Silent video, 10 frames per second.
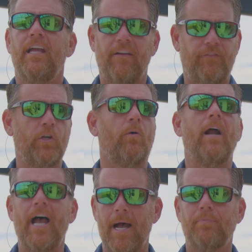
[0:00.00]
if
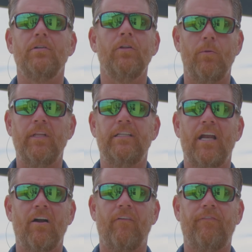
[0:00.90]
you're absolutely
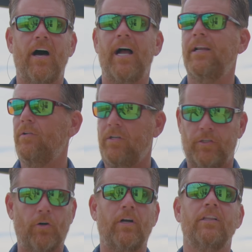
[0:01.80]
terrified
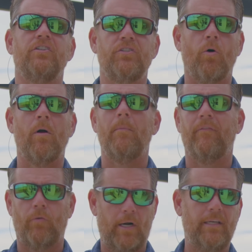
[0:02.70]
during the storm
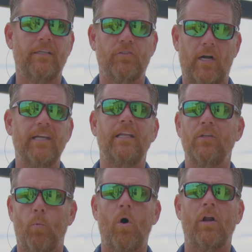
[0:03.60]
of draining
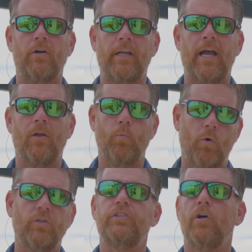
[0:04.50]
the water down,
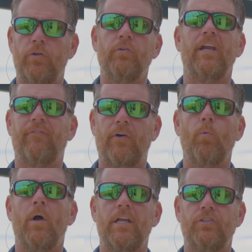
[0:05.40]
we'll show you different
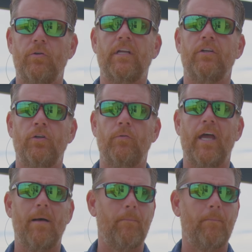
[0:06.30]
ways you can do that.